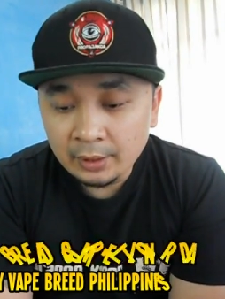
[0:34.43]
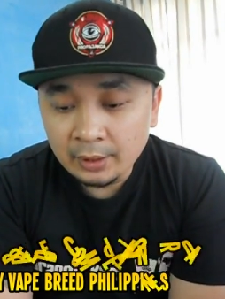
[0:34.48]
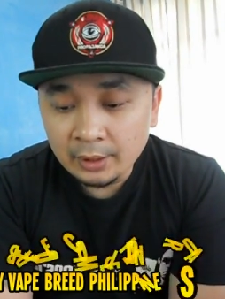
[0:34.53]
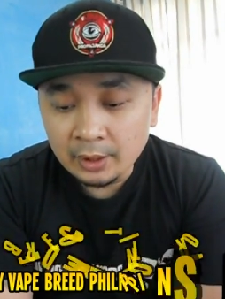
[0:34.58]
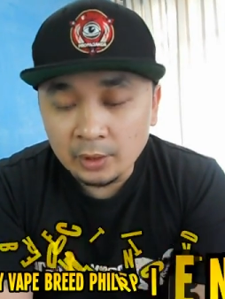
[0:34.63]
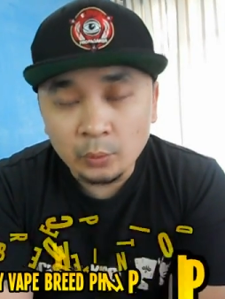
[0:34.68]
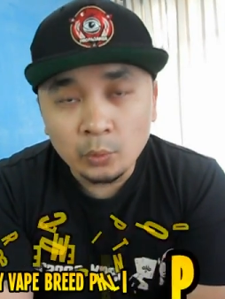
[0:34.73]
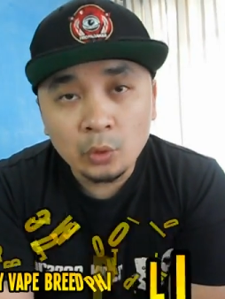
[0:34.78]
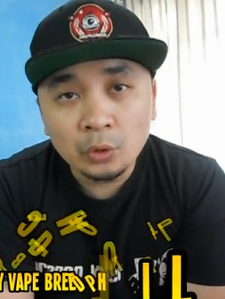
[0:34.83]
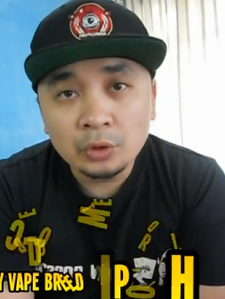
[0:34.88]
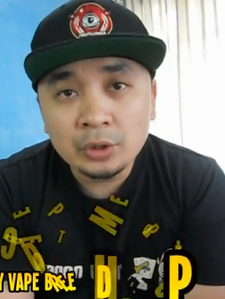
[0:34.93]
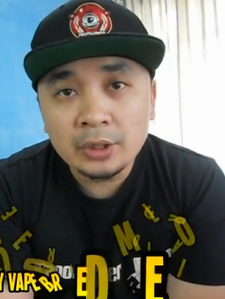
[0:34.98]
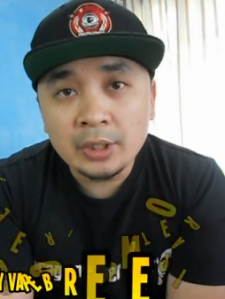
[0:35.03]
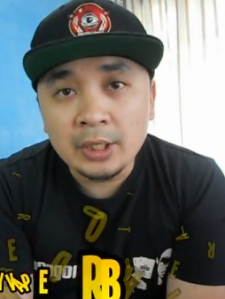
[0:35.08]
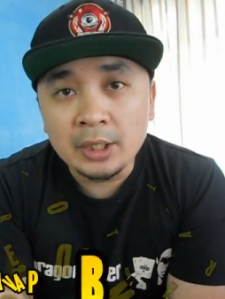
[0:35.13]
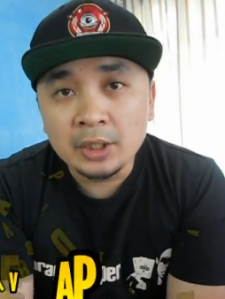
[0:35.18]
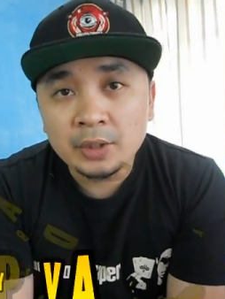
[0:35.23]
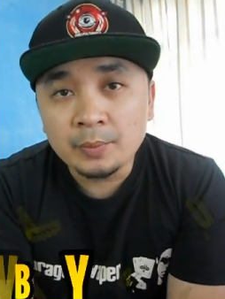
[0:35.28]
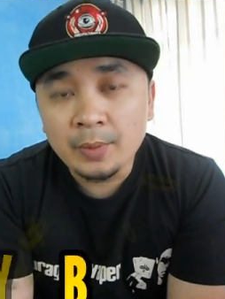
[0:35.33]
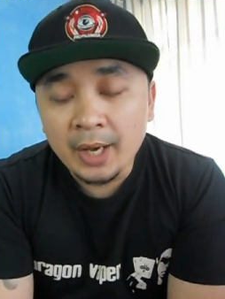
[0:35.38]
it won't
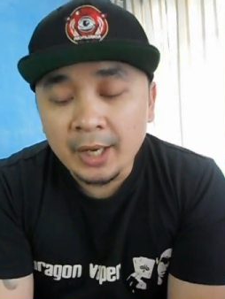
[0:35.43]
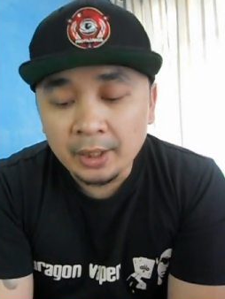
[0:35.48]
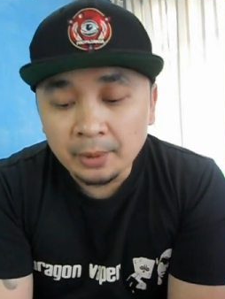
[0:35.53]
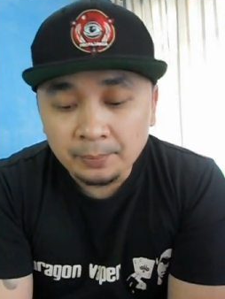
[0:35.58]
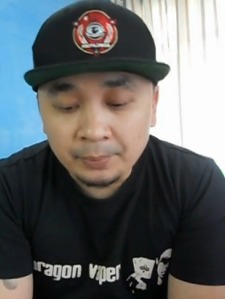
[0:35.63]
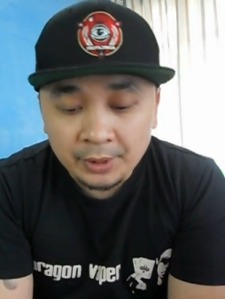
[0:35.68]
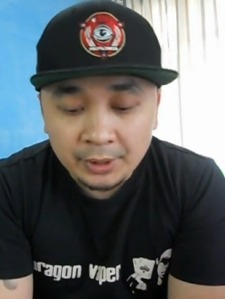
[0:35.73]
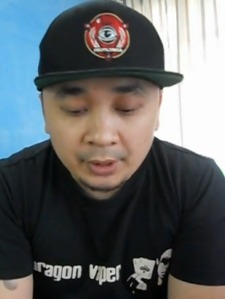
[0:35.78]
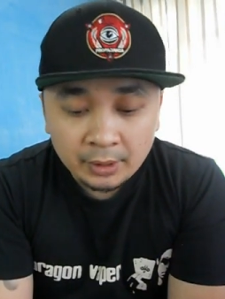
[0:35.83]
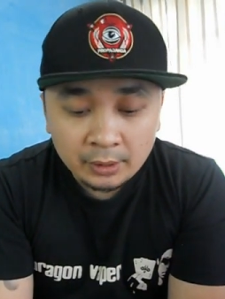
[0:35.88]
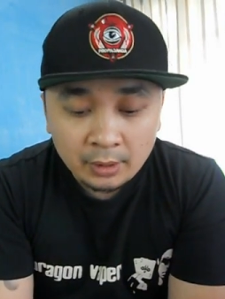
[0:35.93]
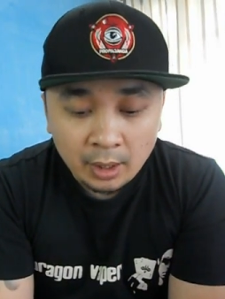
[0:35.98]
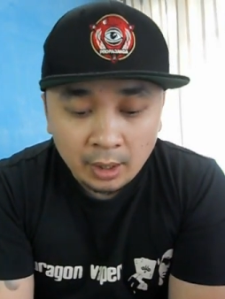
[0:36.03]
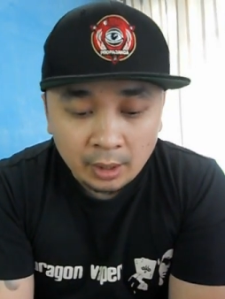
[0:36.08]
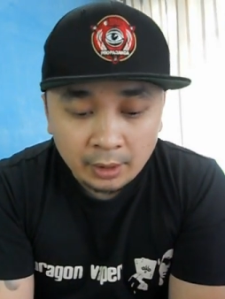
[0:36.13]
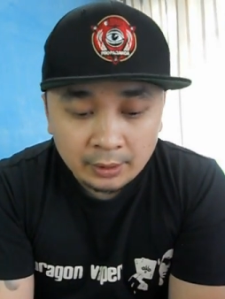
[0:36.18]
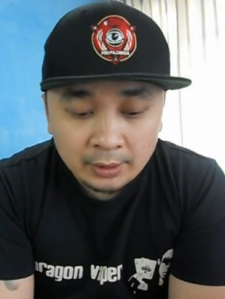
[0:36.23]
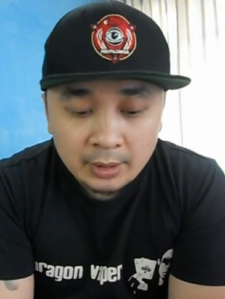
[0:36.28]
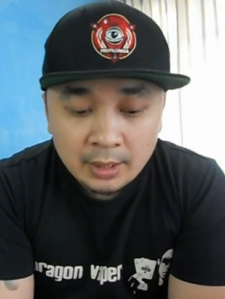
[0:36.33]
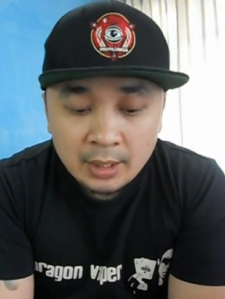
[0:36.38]
change my opinion
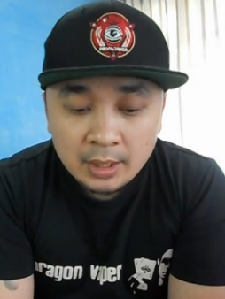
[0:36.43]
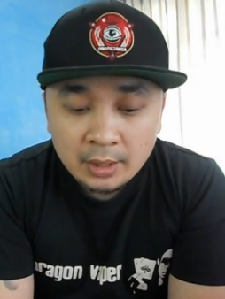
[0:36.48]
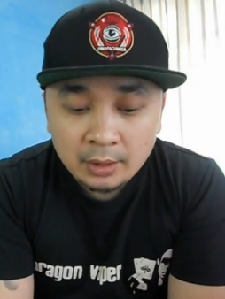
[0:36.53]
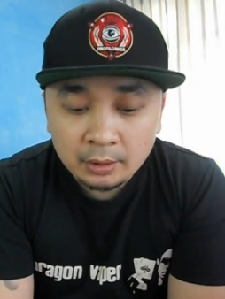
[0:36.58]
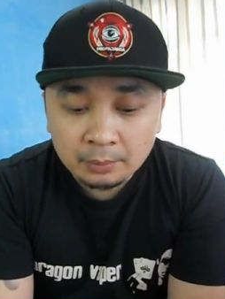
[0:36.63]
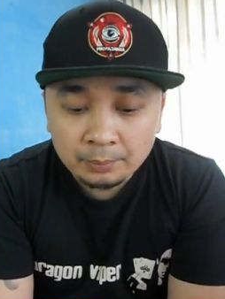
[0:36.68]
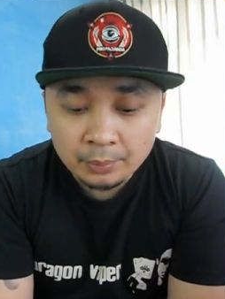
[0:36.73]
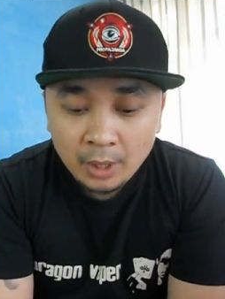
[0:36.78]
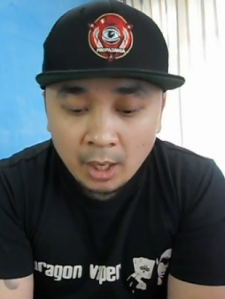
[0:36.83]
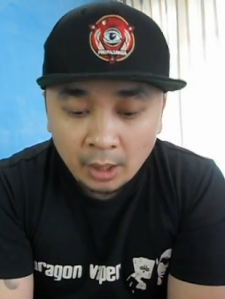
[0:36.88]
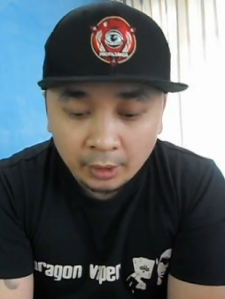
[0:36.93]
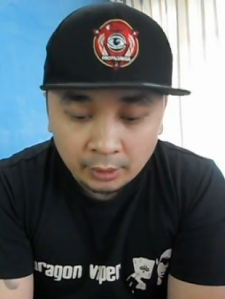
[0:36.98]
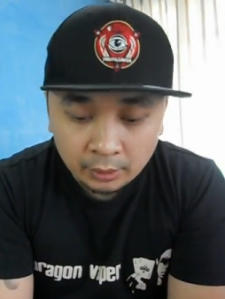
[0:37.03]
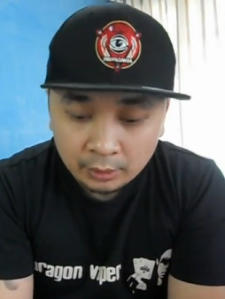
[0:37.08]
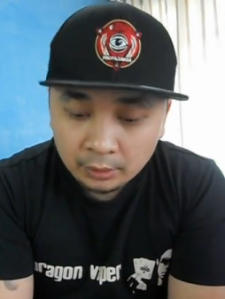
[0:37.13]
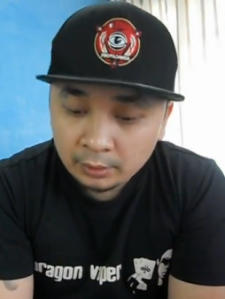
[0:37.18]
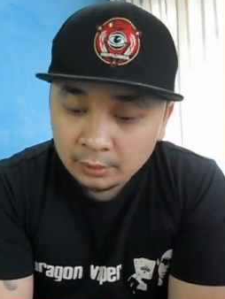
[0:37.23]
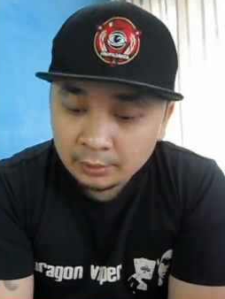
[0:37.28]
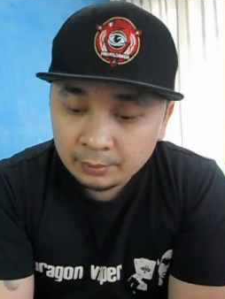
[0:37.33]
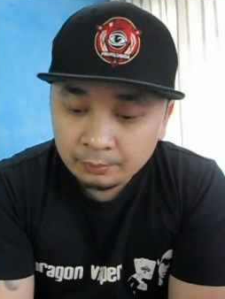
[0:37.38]
on the product.
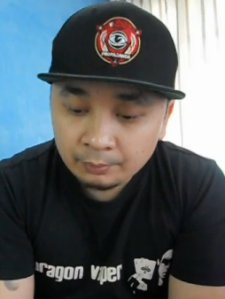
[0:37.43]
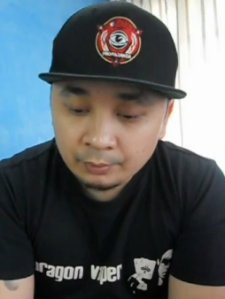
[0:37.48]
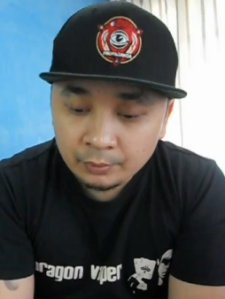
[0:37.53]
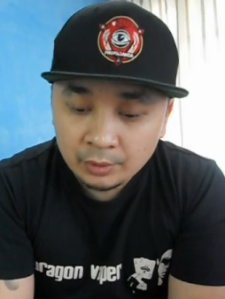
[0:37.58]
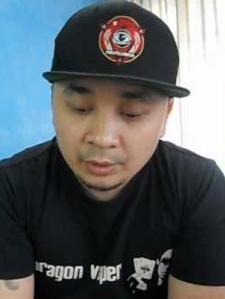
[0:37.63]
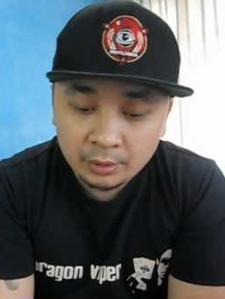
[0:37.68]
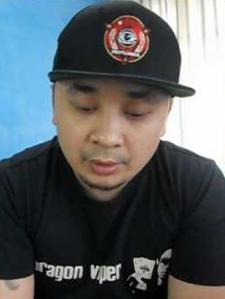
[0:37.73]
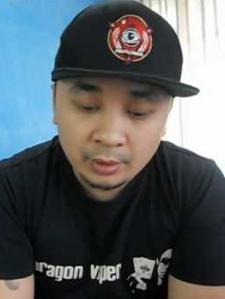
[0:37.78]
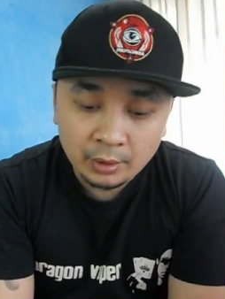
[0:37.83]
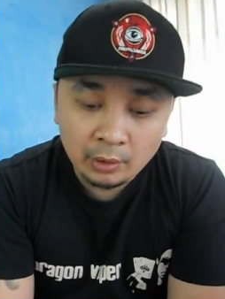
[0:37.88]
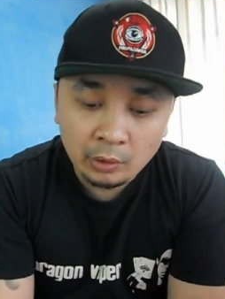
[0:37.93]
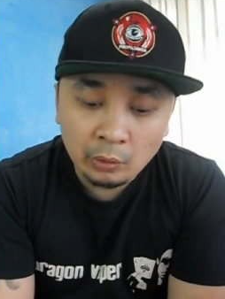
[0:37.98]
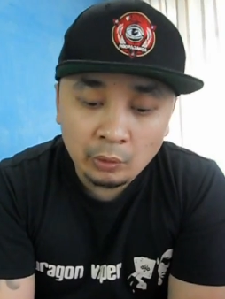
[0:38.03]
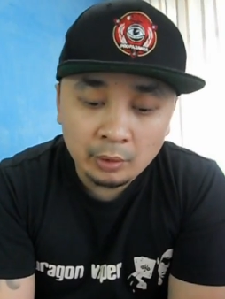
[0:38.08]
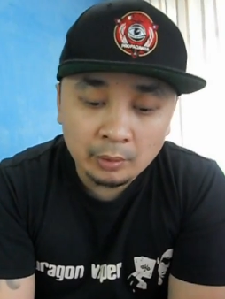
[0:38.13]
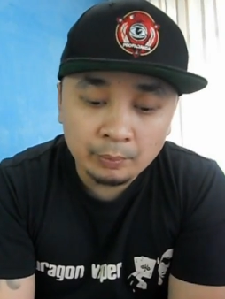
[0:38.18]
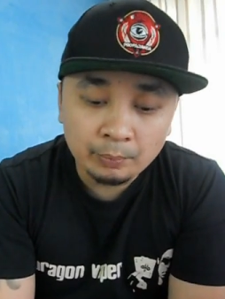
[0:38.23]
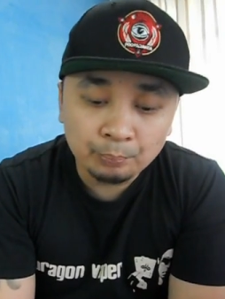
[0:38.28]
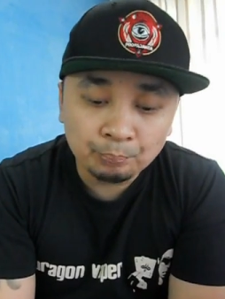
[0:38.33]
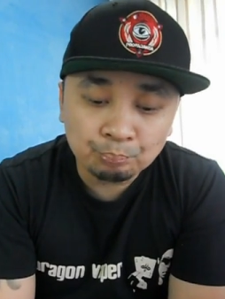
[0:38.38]

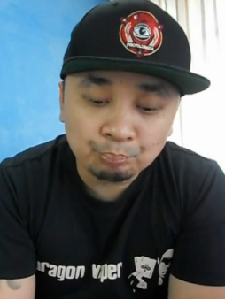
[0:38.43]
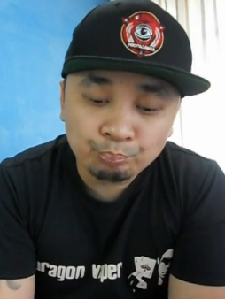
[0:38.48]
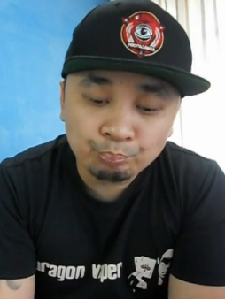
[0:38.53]
So